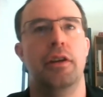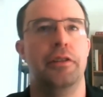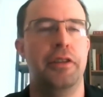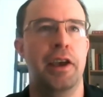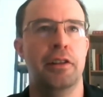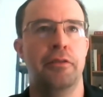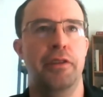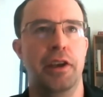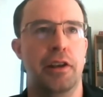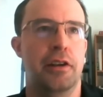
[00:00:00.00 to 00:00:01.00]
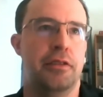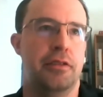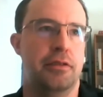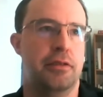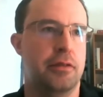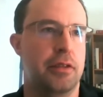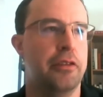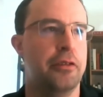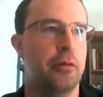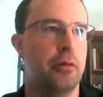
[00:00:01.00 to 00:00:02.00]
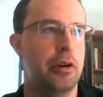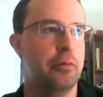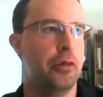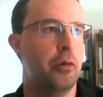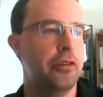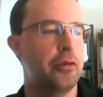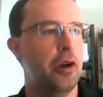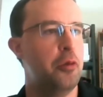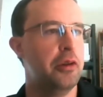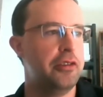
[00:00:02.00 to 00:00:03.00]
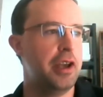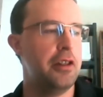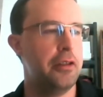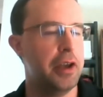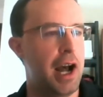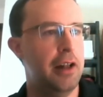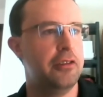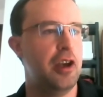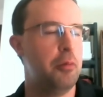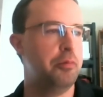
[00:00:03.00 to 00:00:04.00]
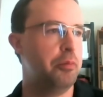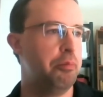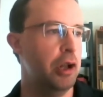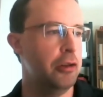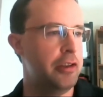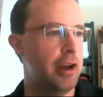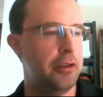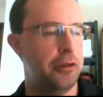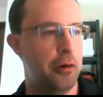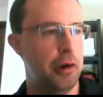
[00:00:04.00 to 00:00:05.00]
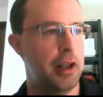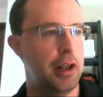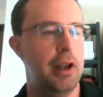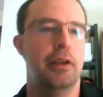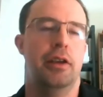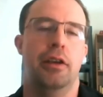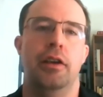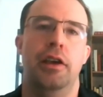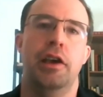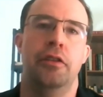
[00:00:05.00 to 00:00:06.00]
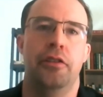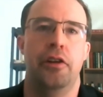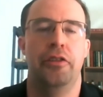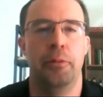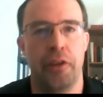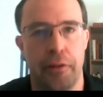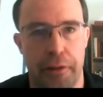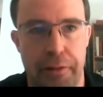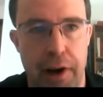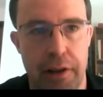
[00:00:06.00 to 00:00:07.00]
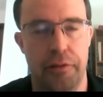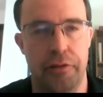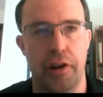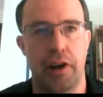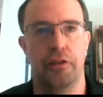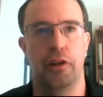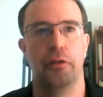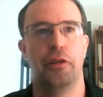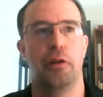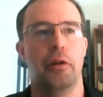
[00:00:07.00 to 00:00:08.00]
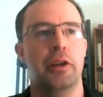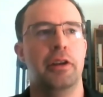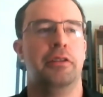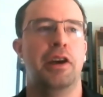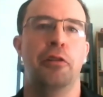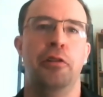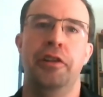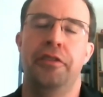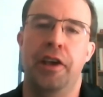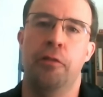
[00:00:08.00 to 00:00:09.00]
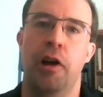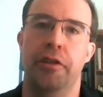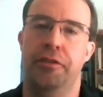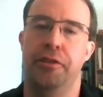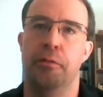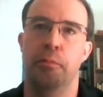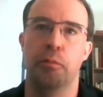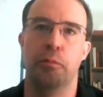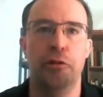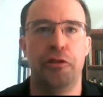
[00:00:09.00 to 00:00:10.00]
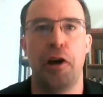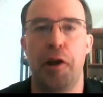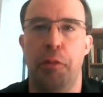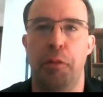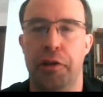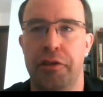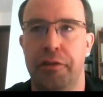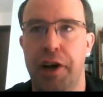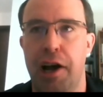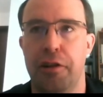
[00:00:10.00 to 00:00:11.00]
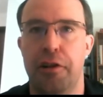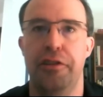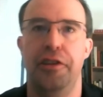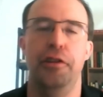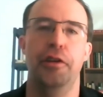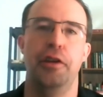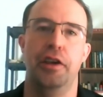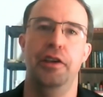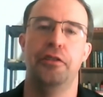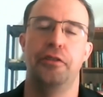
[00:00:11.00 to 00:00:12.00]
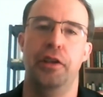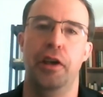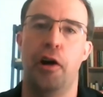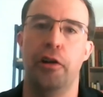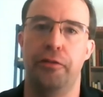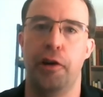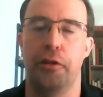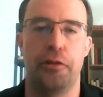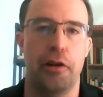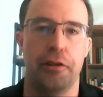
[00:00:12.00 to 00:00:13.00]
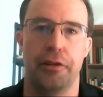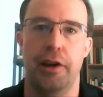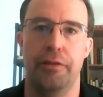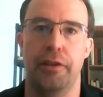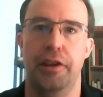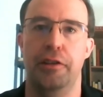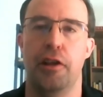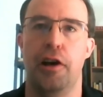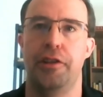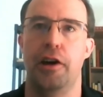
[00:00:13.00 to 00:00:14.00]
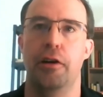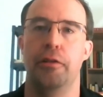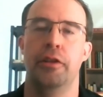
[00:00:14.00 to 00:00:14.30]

Don Levine is the, the is the one who puts together the concept, builds out the toy line. He considers himself the father of GI Joe. So not only did Stan Weston lose out on millions of dollars, he he is he'd always felt throughout his life that he would lost out